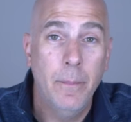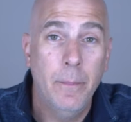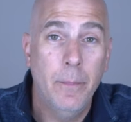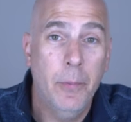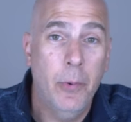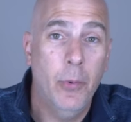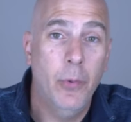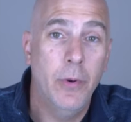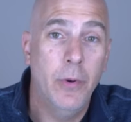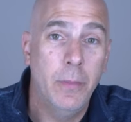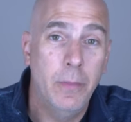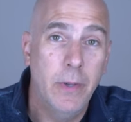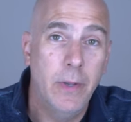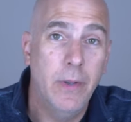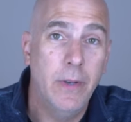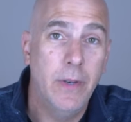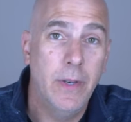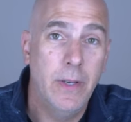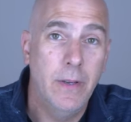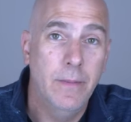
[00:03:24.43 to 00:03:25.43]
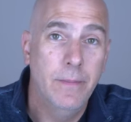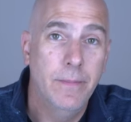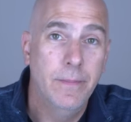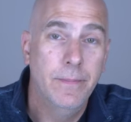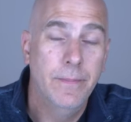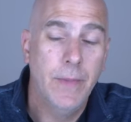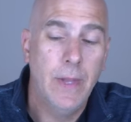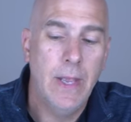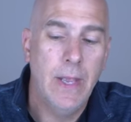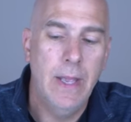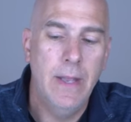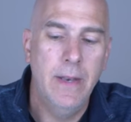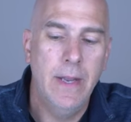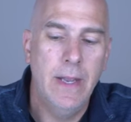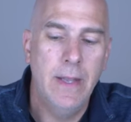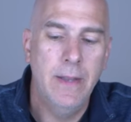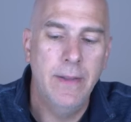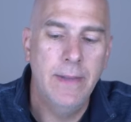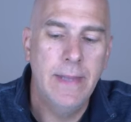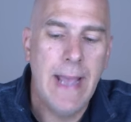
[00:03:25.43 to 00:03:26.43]
portability. And,
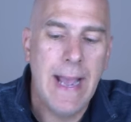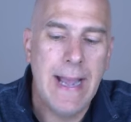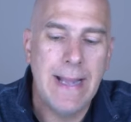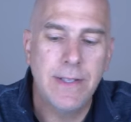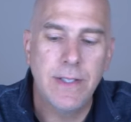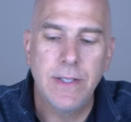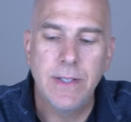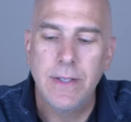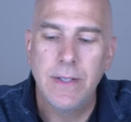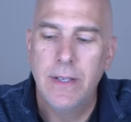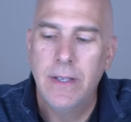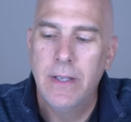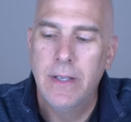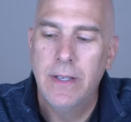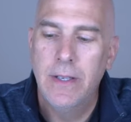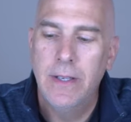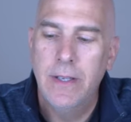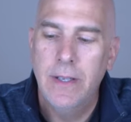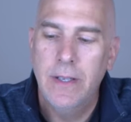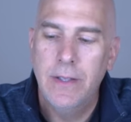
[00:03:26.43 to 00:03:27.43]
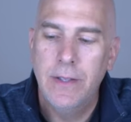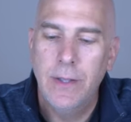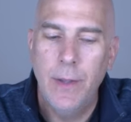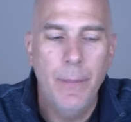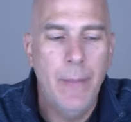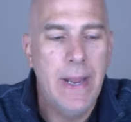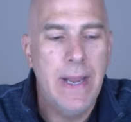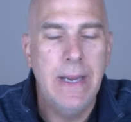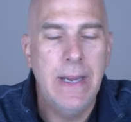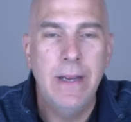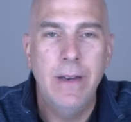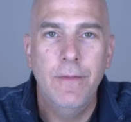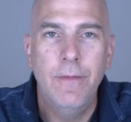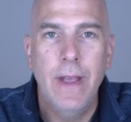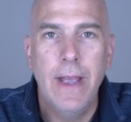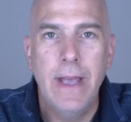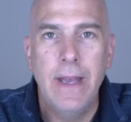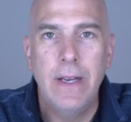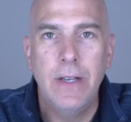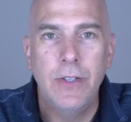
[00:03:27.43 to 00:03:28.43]
and that's the main
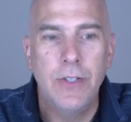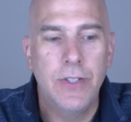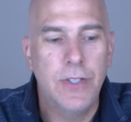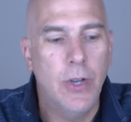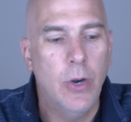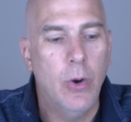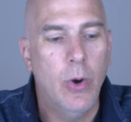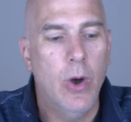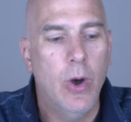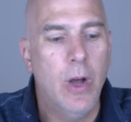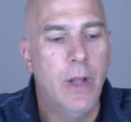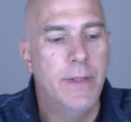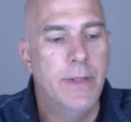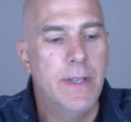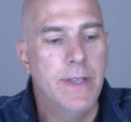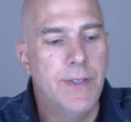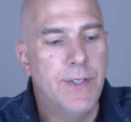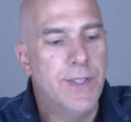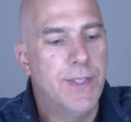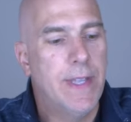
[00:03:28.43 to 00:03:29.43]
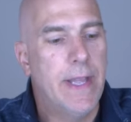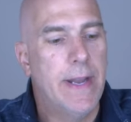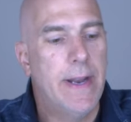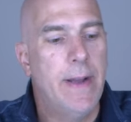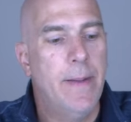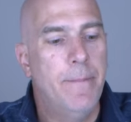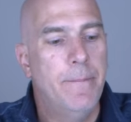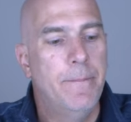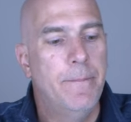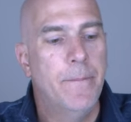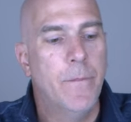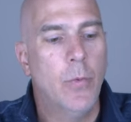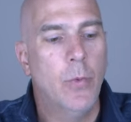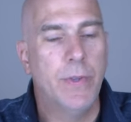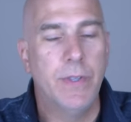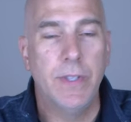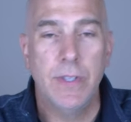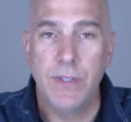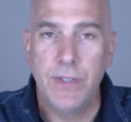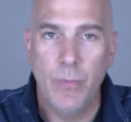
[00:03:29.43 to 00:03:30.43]
advantage. So on this setup
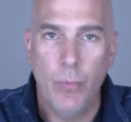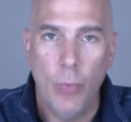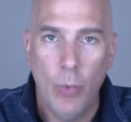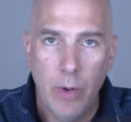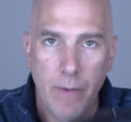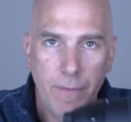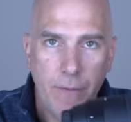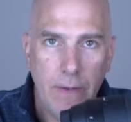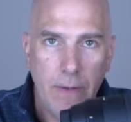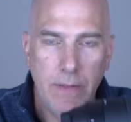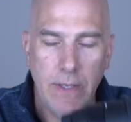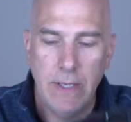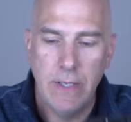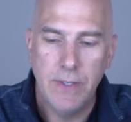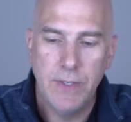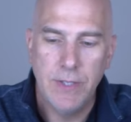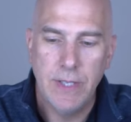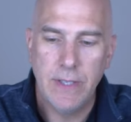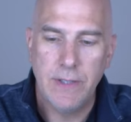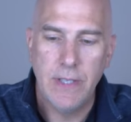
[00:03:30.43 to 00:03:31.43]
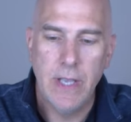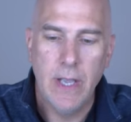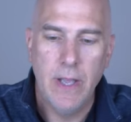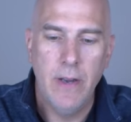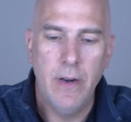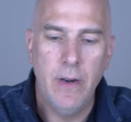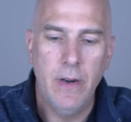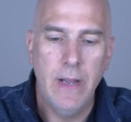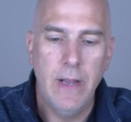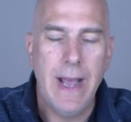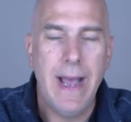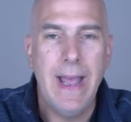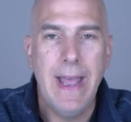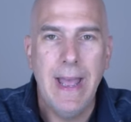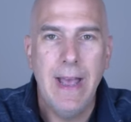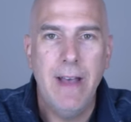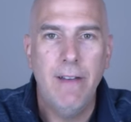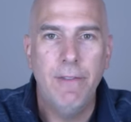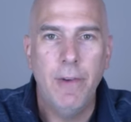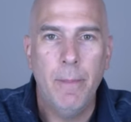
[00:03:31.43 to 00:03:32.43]
with this 150 to 600, I
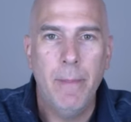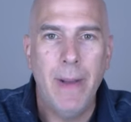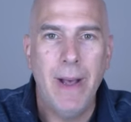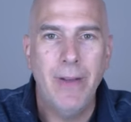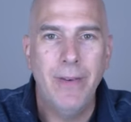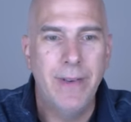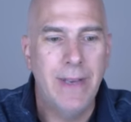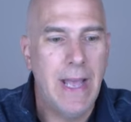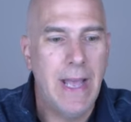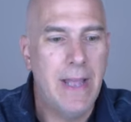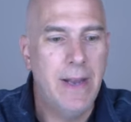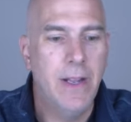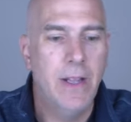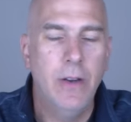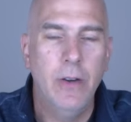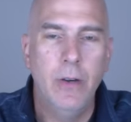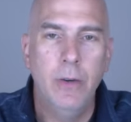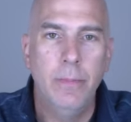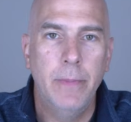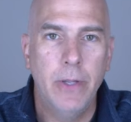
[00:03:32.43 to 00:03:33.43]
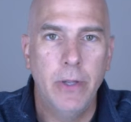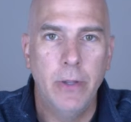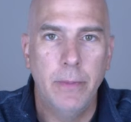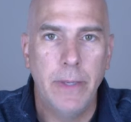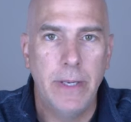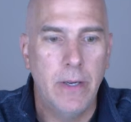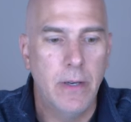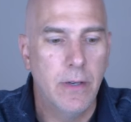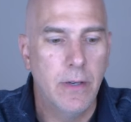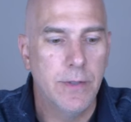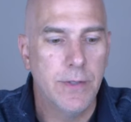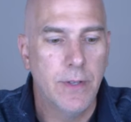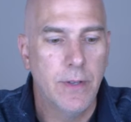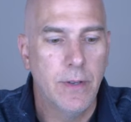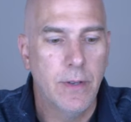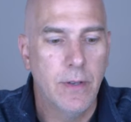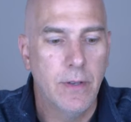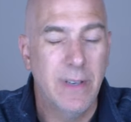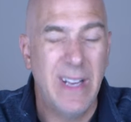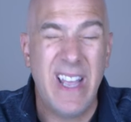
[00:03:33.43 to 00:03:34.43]
have about 900 millimeters,
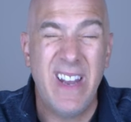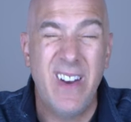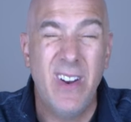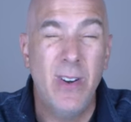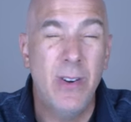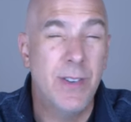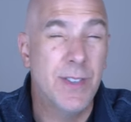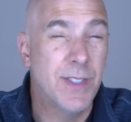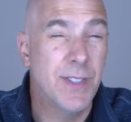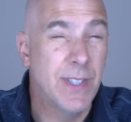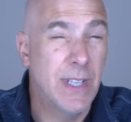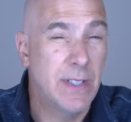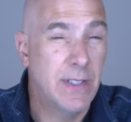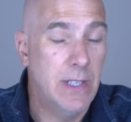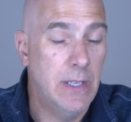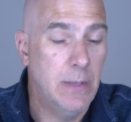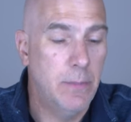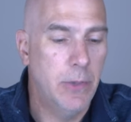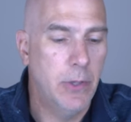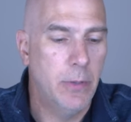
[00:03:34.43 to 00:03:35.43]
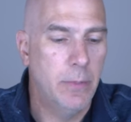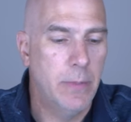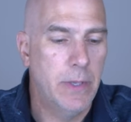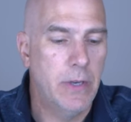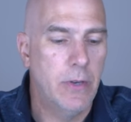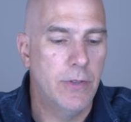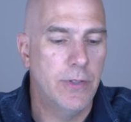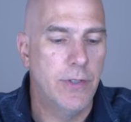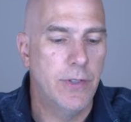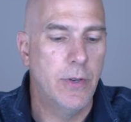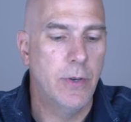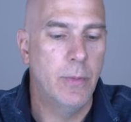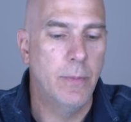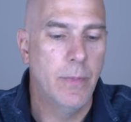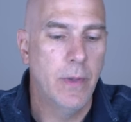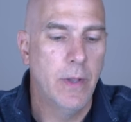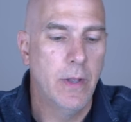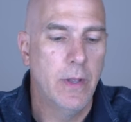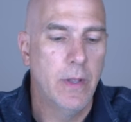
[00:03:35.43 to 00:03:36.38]
960 millimeter zoom.